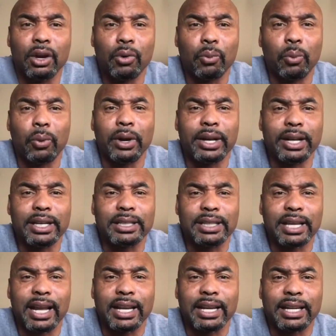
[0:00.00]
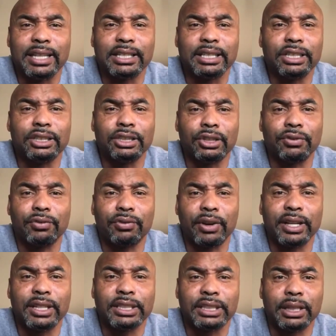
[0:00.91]
What is that? Is it your
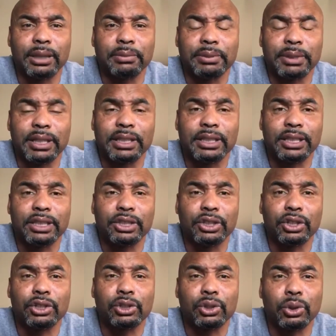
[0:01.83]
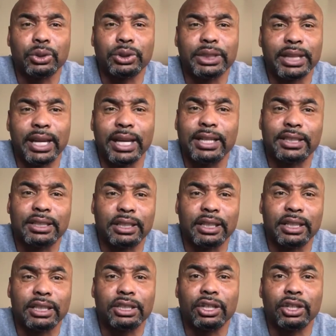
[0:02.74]
friendships? Is it your association?
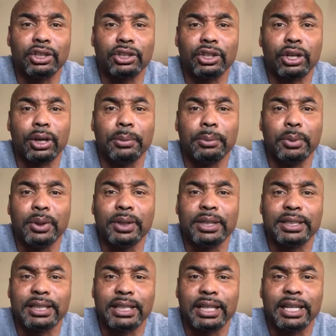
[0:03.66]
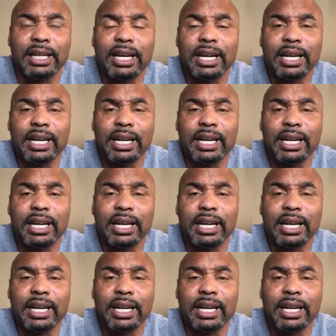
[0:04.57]
Is it your community?